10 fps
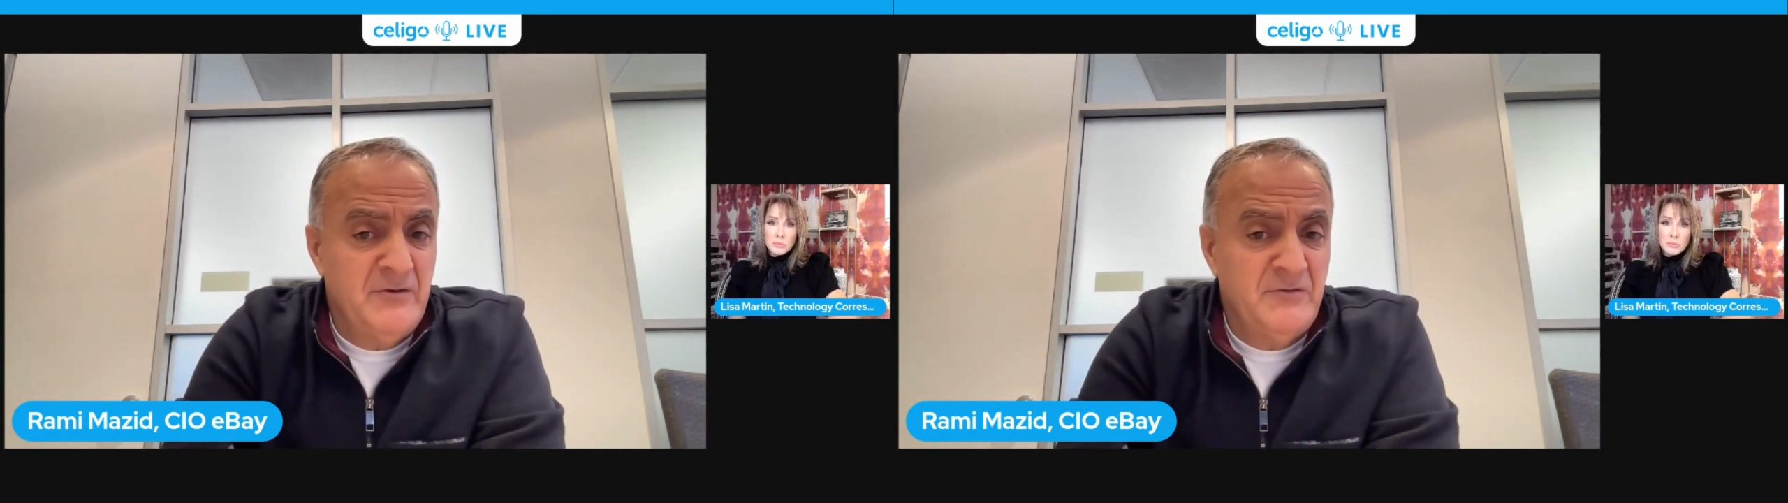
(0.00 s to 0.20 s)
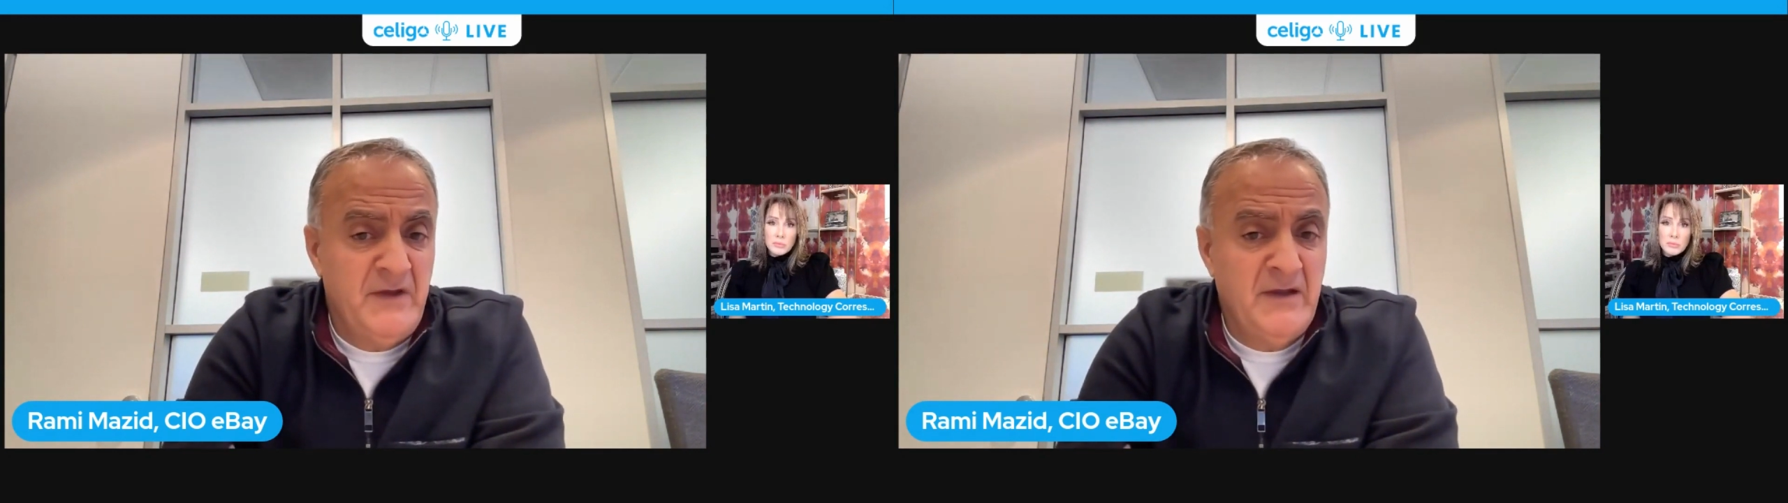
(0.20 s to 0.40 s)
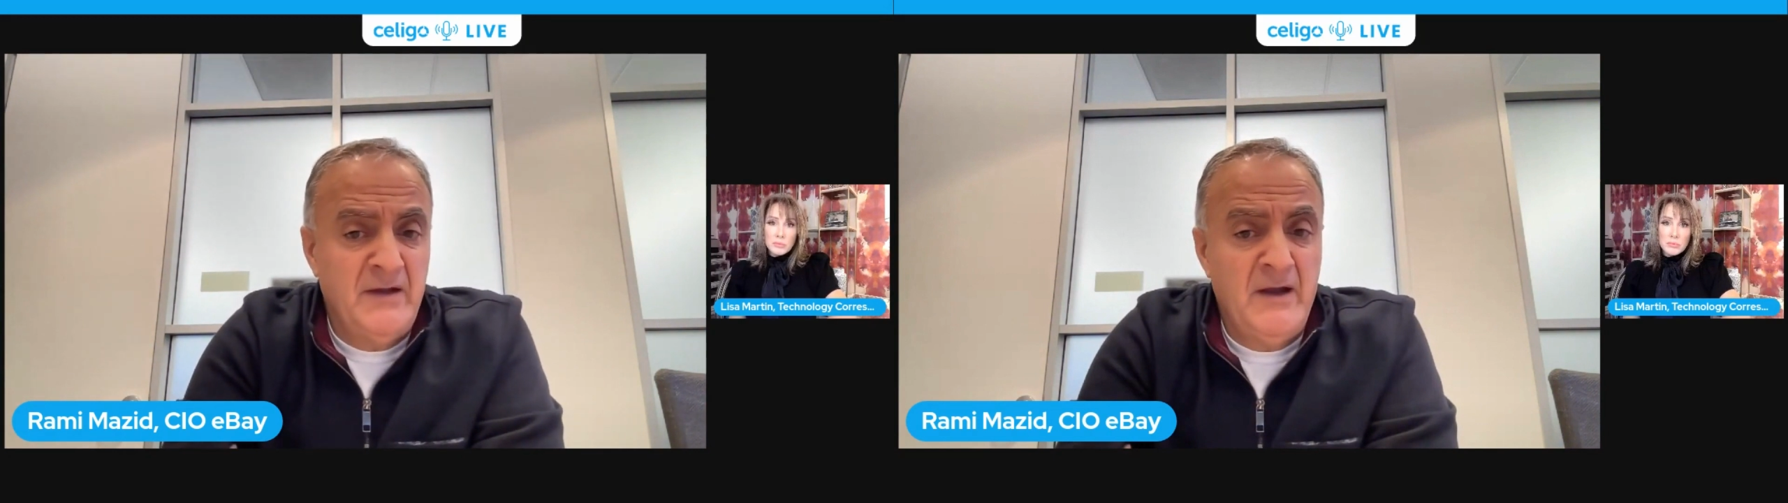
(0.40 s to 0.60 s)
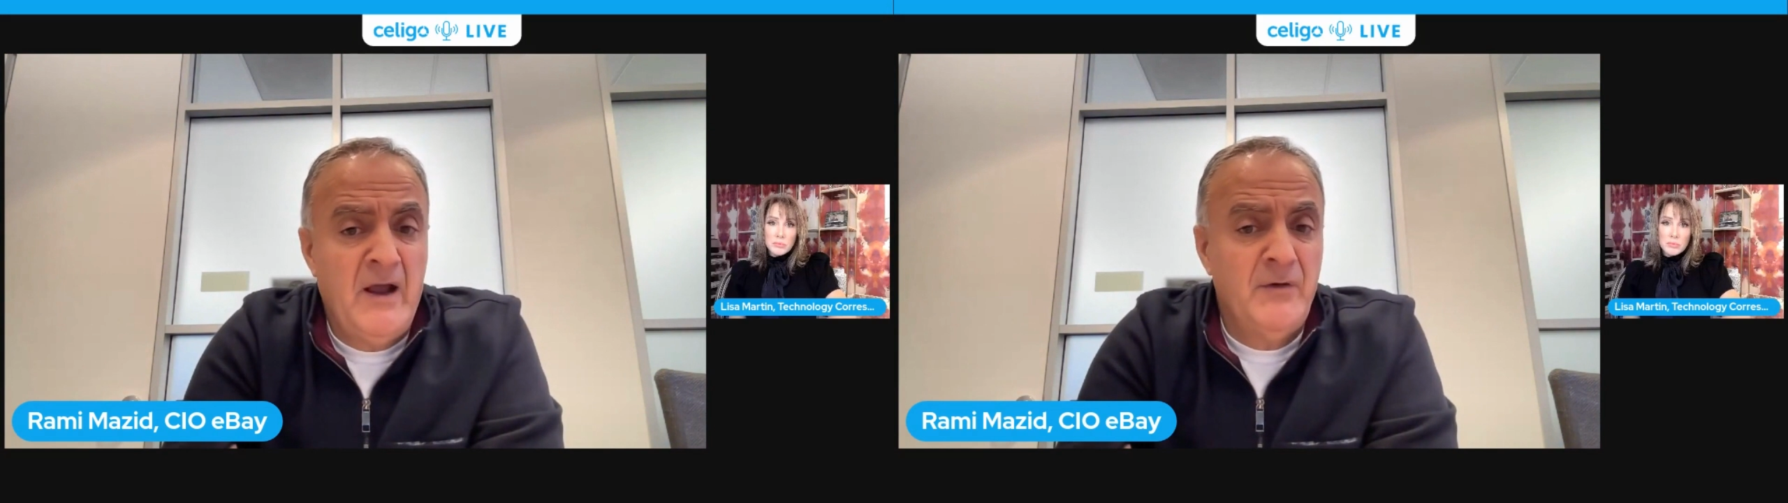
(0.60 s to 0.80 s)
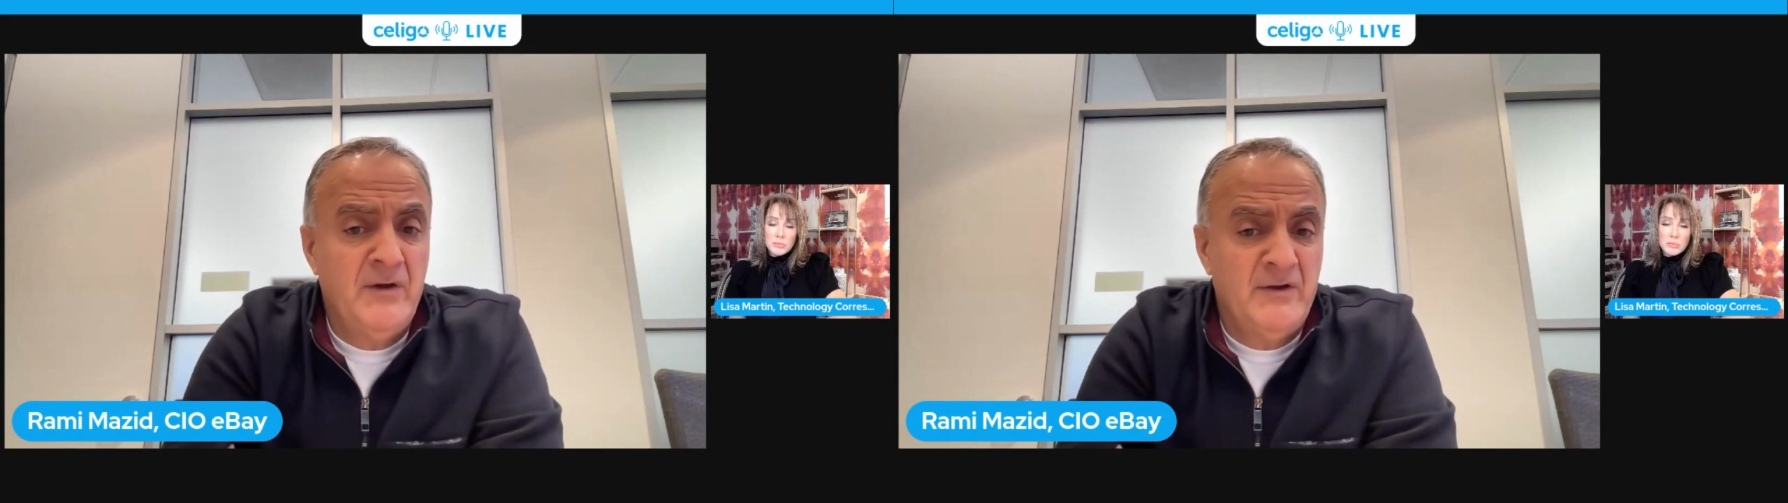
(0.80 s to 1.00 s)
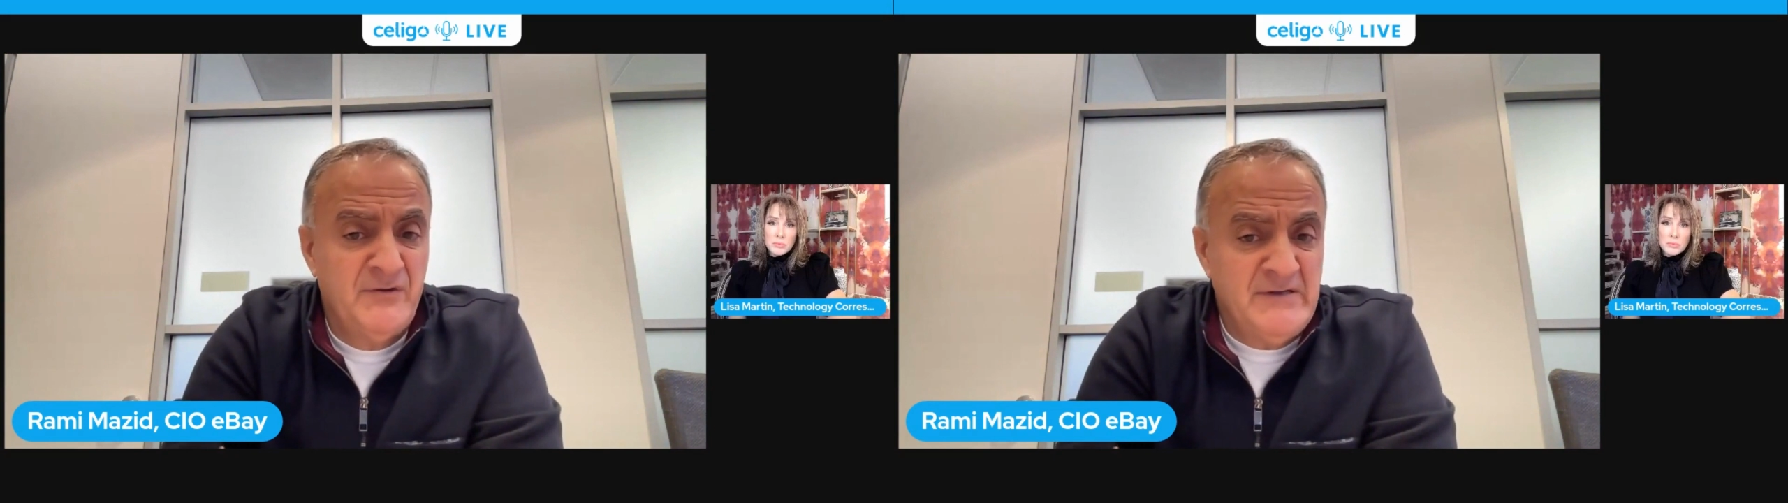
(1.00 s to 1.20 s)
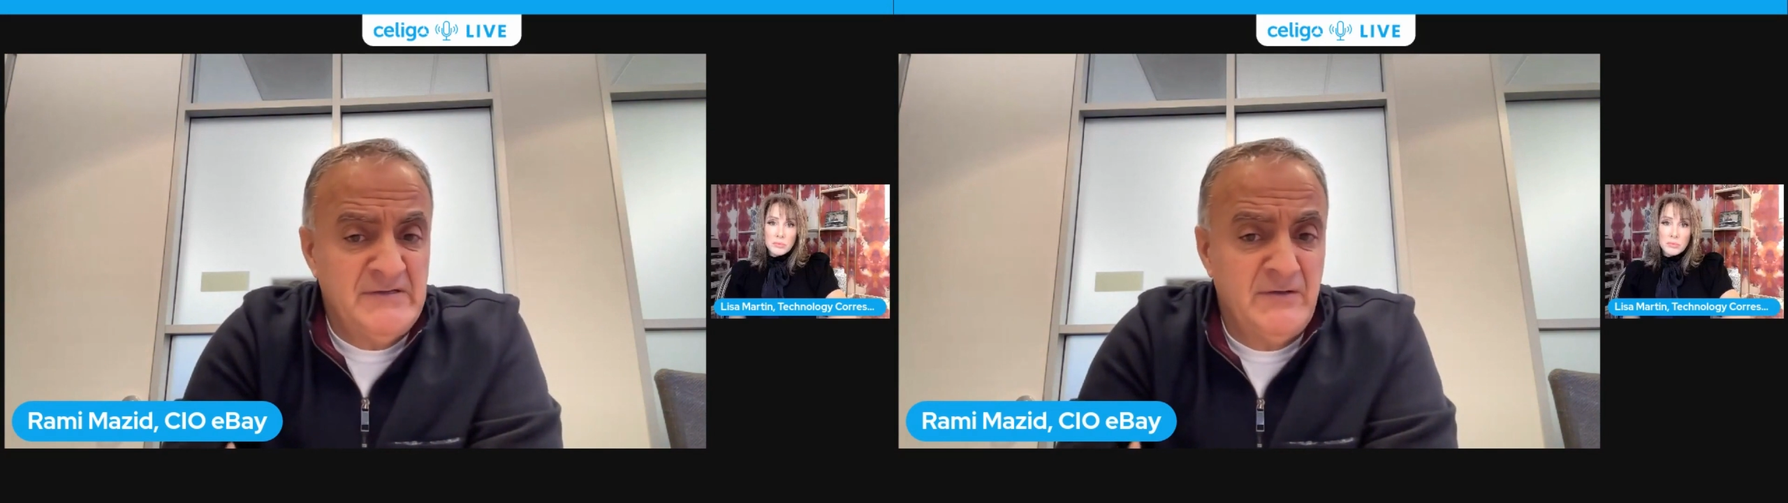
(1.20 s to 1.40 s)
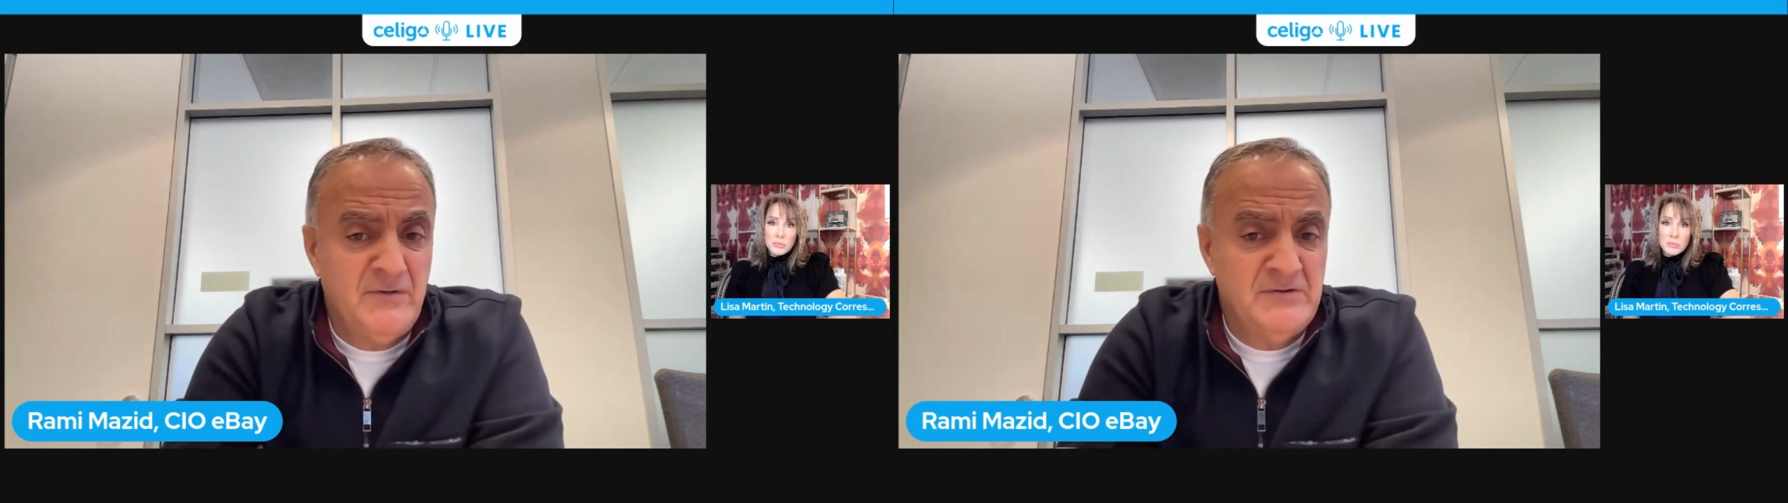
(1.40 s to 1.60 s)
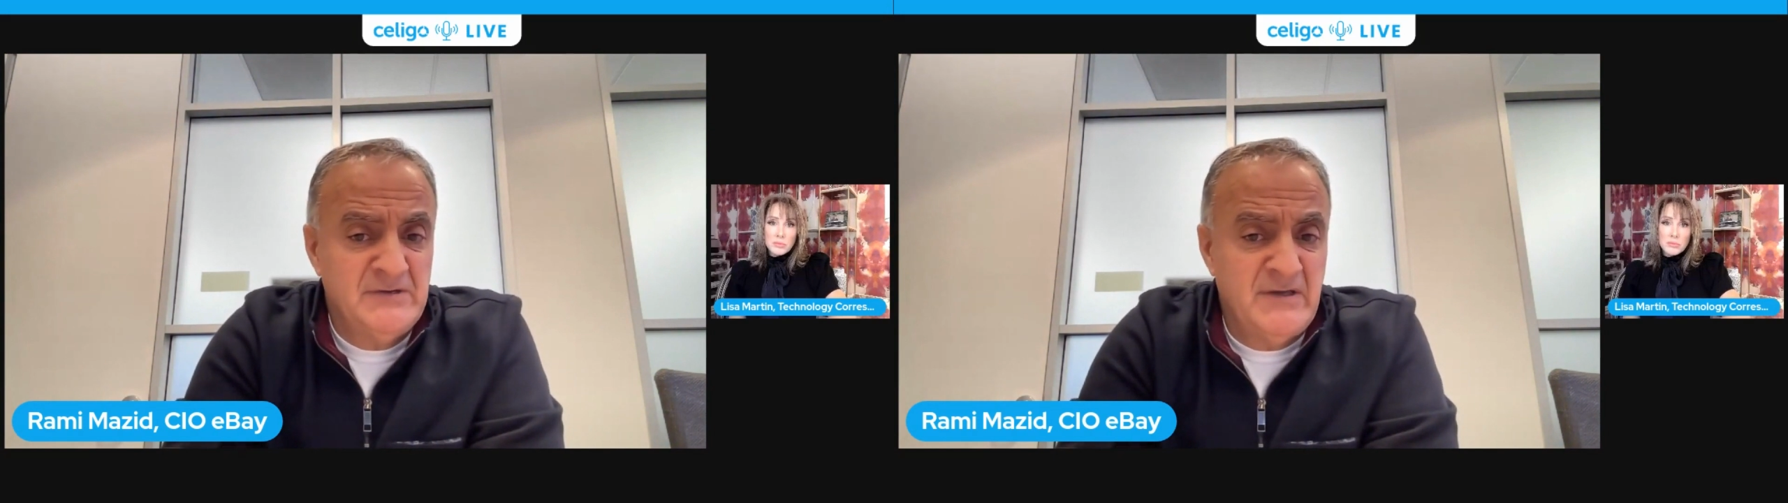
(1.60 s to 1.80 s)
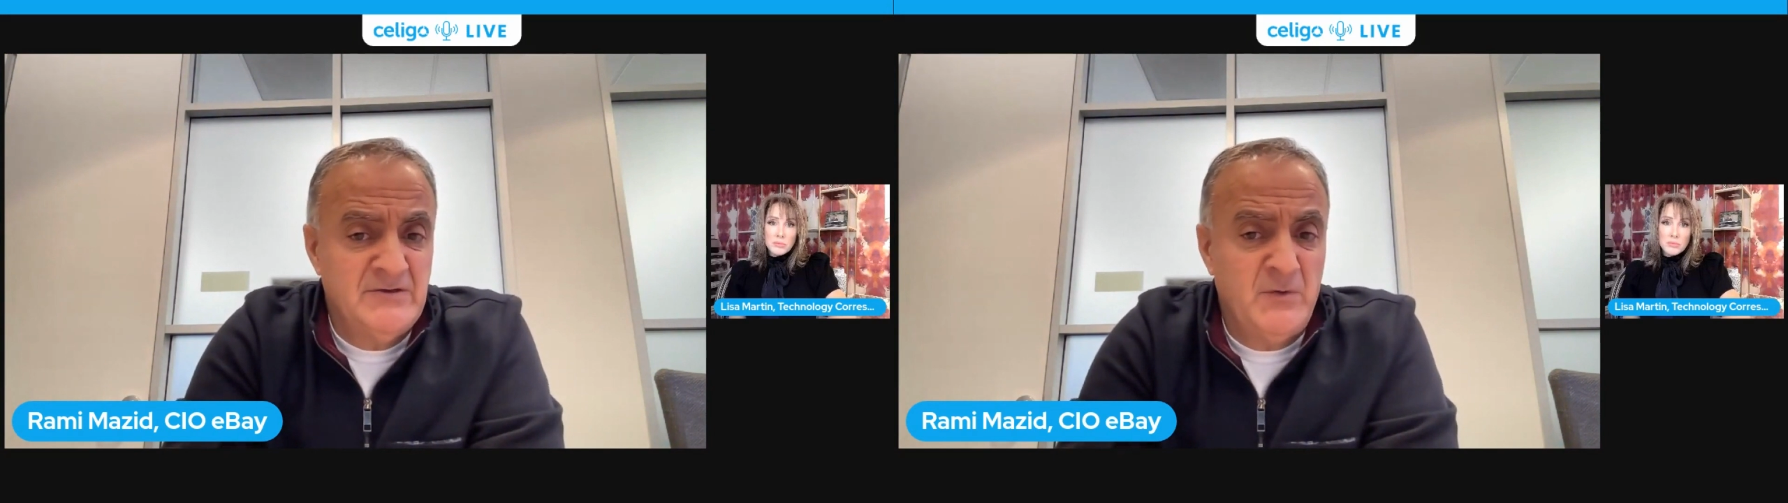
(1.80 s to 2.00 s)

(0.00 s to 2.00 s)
taking and how you're addressing those things.